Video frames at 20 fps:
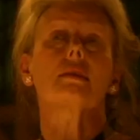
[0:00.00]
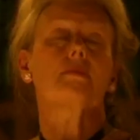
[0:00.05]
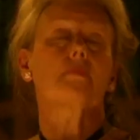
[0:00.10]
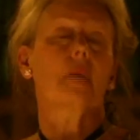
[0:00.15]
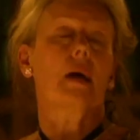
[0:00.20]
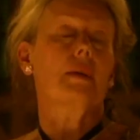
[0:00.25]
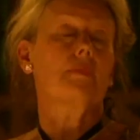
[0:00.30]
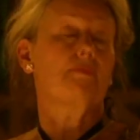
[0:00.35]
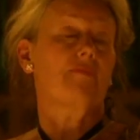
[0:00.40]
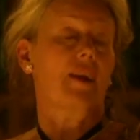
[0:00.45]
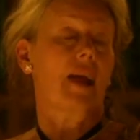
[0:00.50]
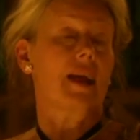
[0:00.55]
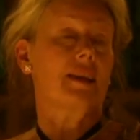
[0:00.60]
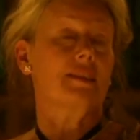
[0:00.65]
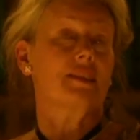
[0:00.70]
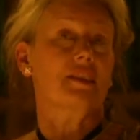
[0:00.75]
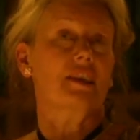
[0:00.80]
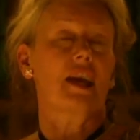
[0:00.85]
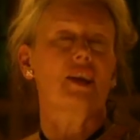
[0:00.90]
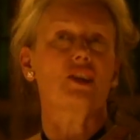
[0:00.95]
My
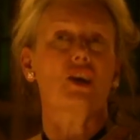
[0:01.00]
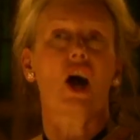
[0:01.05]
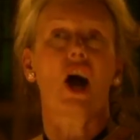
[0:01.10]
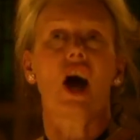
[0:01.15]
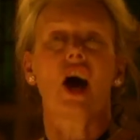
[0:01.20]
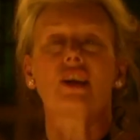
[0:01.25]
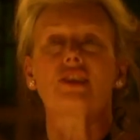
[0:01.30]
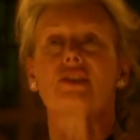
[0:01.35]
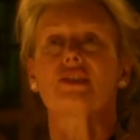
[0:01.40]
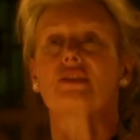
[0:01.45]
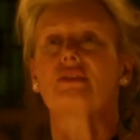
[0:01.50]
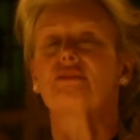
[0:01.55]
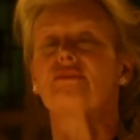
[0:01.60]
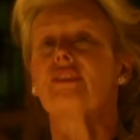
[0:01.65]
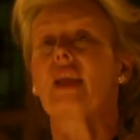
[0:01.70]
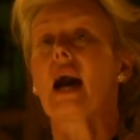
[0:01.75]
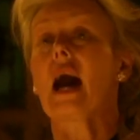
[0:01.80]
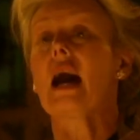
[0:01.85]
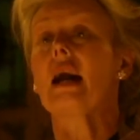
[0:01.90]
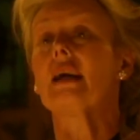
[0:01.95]
friends get hearts and
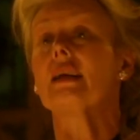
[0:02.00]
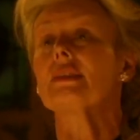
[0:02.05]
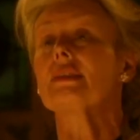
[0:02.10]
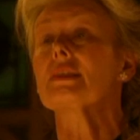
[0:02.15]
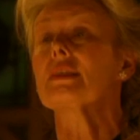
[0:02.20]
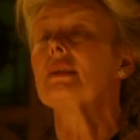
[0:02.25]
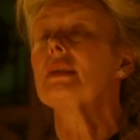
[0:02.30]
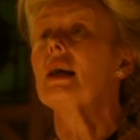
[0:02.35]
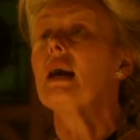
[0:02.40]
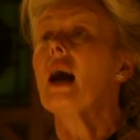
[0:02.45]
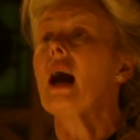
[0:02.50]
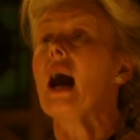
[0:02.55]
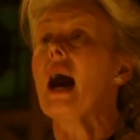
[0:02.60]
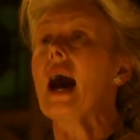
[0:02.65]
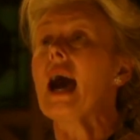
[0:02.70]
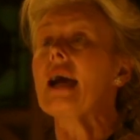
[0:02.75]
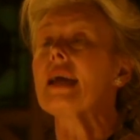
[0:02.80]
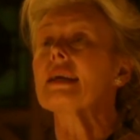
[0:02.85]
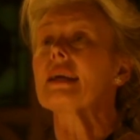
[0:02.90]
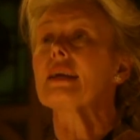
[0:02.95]
flowers.
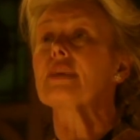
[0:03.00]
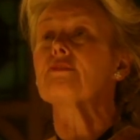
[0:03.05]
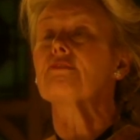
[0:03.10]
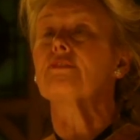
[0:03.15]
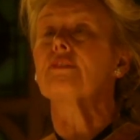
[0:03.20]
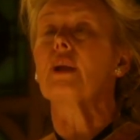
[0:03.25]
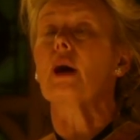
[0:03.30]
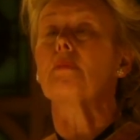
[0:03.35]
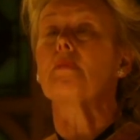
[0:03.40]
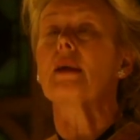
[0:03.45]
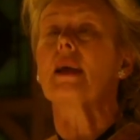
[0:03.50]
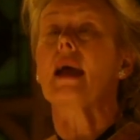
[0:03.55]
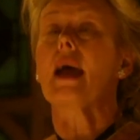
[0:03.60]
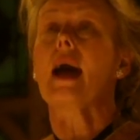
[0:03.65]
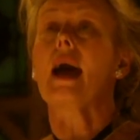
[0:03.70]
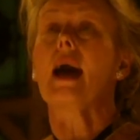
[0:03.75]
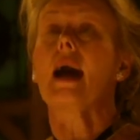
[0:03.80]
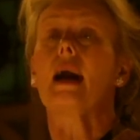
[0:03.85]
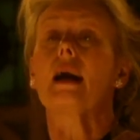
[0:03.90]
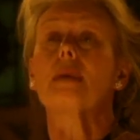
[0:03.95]
I get floppy
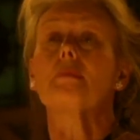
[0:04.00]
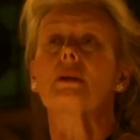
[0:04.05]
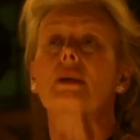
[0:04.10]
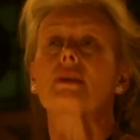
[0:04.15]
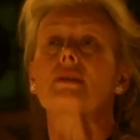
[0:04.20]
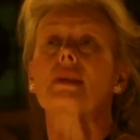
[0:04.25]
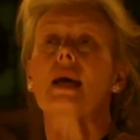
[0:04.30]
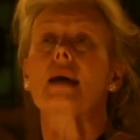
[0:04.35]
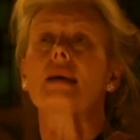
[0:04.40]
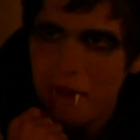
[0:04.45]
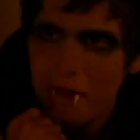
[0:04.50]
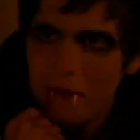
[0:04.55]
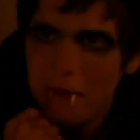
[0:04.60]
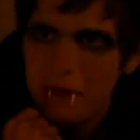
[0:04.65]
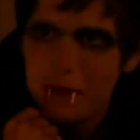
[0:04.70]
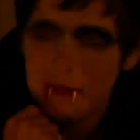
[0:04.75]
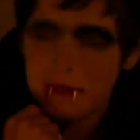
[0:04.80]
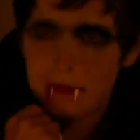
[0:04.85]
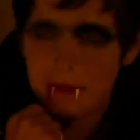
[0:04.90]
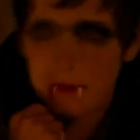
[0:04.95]
hair because I
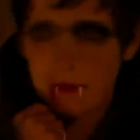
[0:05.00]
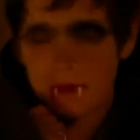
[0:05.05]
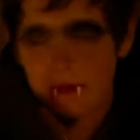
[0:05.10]
sit in